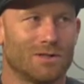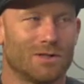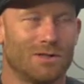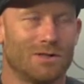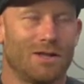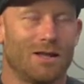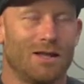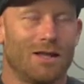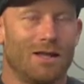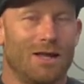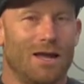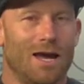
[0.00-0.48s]
And
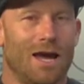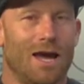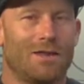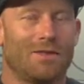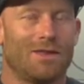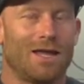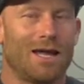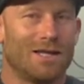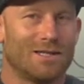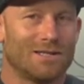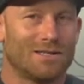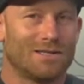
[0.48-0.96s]
at
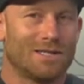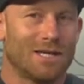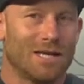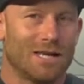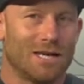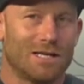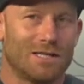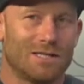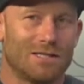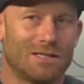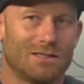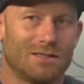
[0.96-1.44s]
that
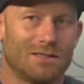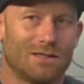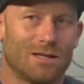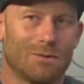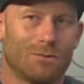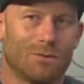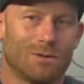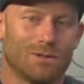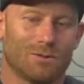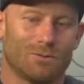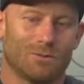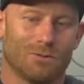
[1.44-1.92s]
stage, it
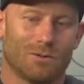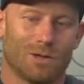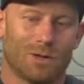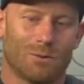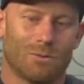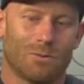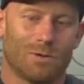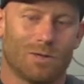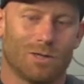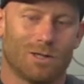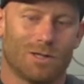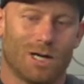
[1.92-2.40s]
wasn't really
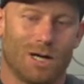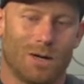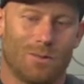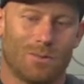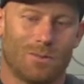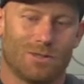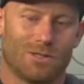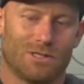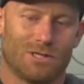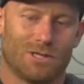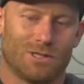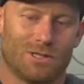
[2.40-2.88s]
one
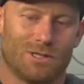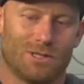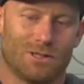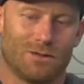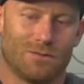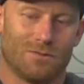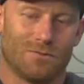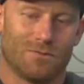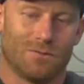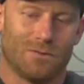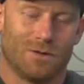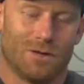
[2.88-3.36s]

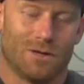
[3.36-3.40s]
competition,